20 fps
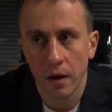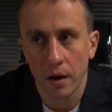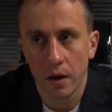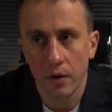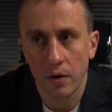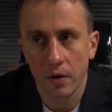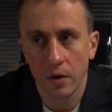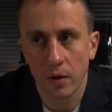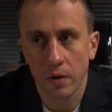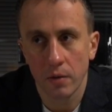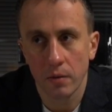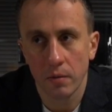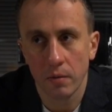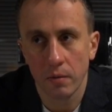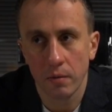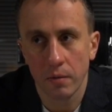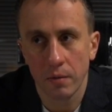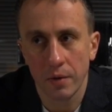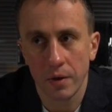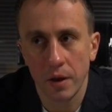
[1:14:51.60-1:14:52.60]
you know,
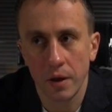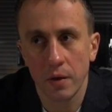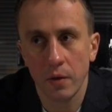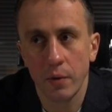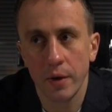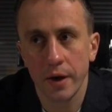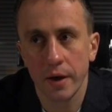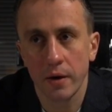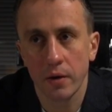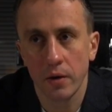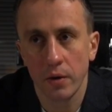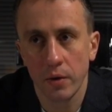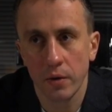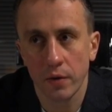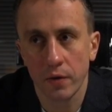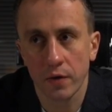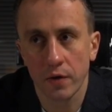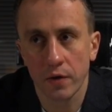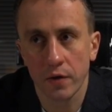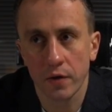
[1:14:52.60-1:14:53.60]
in a way
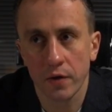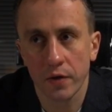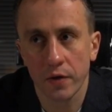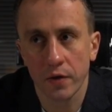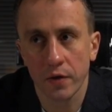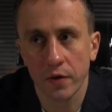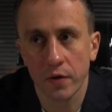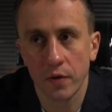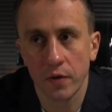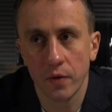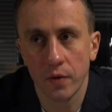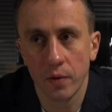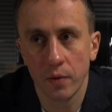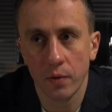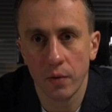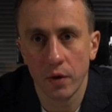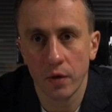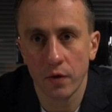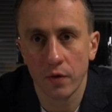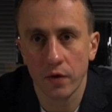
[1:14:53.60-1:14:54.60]
close to
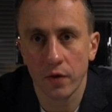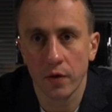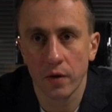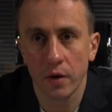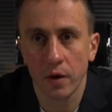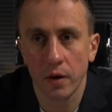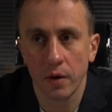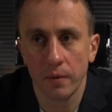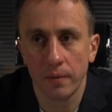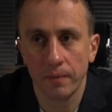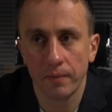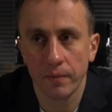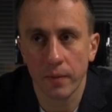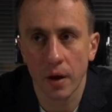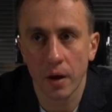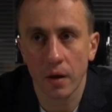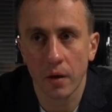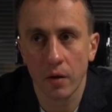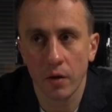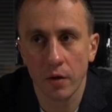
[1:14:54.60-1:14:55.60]
what
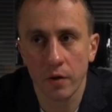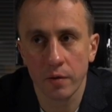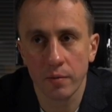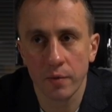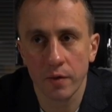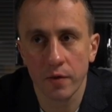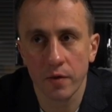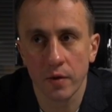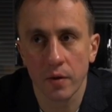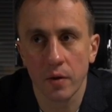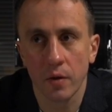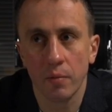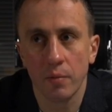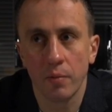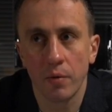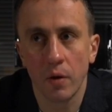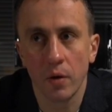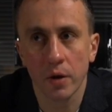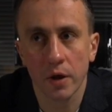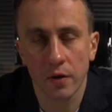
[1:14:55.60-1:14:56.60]
Cosmos or
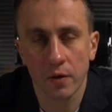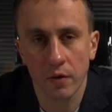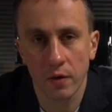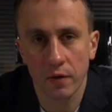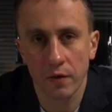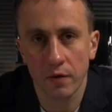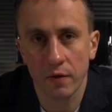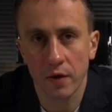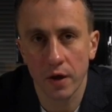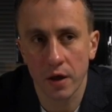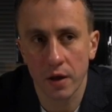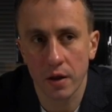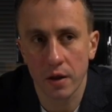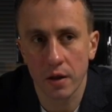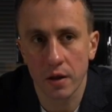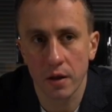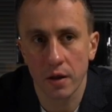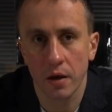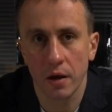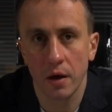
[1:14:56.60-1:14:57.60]
Polkadot
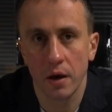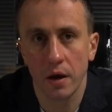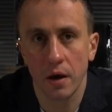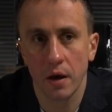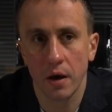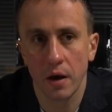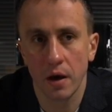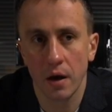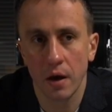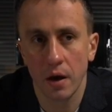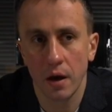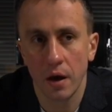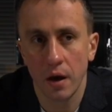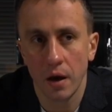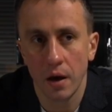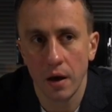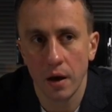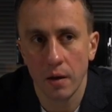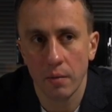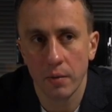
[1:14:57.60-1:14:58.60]
does,
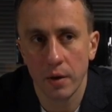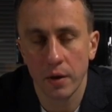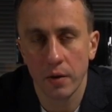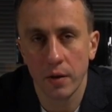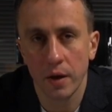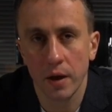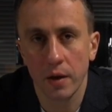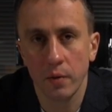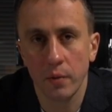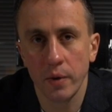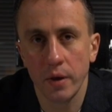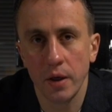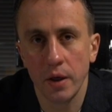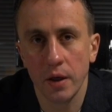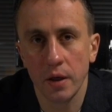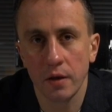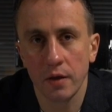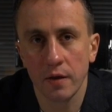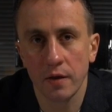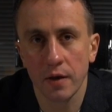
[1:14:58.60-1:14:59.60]
but then
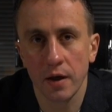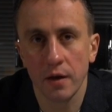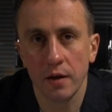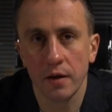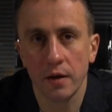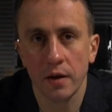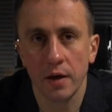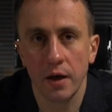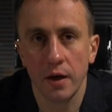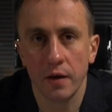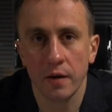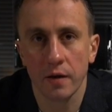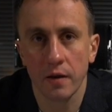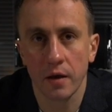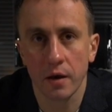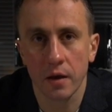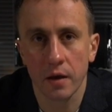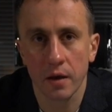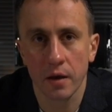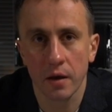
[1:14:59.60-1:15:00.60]
we decided against
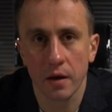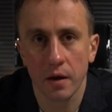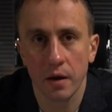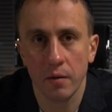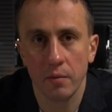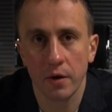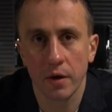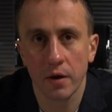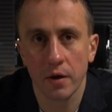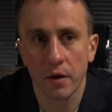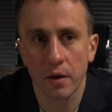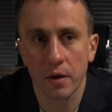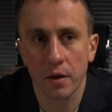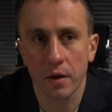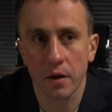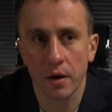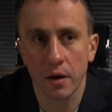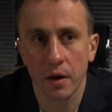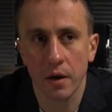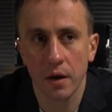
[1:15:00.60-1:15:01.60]
this because
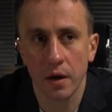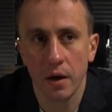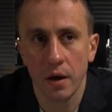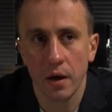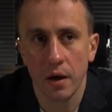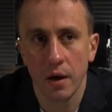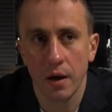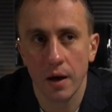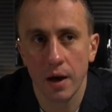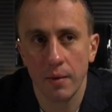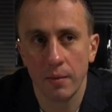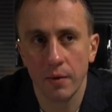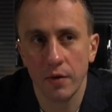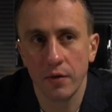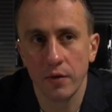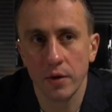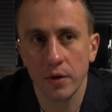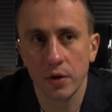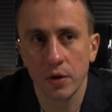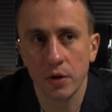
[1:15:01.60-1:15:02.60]
I'm not
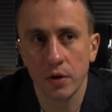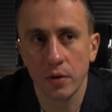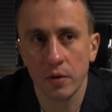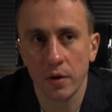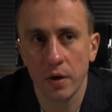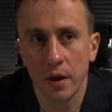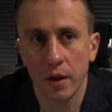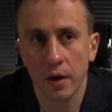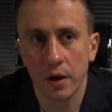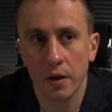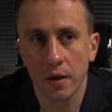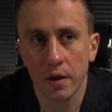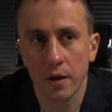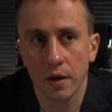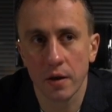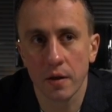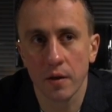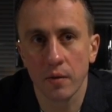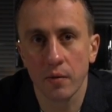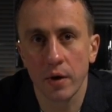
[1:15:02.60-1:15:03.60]
really sure that
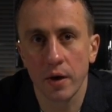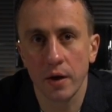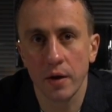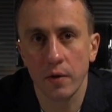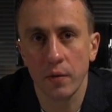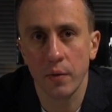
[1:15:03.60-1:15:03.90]
this is the right